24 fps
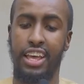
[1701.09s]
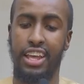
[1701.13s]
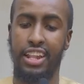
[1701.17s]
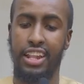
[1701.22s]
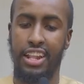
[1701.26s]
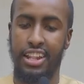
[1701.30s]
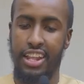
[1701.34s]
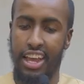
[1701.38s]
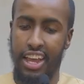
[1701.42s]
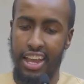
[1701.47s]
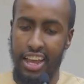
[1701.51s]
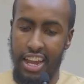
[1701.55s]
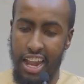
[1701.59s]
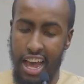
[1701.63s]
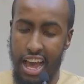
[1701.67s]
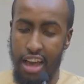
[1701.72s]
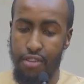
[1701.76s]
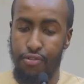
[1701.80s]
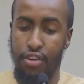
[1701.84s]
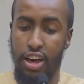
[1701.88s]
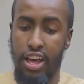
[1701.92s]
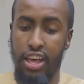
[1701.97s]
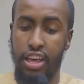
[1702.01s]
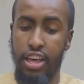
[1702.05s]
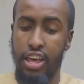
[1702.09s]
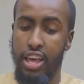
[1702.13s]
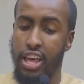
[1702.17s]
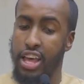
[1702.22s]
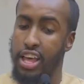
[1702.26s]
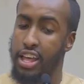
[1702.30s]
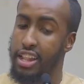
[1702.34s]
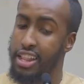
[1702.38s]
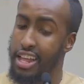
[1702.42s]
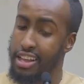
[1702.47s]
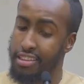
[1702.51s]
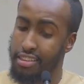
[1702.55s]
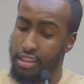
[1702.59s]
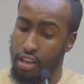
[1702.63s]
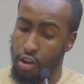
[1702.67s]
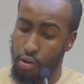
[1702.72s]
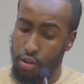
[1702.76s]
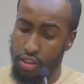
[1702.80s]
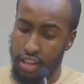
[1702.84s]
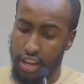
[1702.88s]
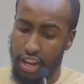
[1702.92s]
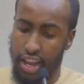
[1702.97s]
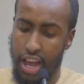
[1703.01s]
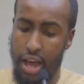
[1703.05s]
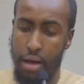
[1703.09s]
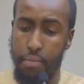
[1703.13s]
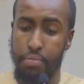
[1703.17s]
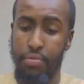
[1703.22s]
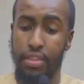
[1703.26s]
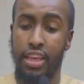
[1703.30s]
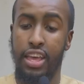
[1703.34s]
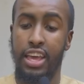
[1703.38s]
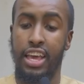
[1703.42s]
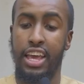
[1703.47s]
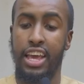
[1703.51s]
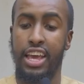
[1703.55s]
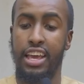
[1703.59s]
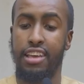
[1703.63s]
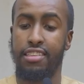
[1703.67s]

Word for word: That the khilafah that's going to come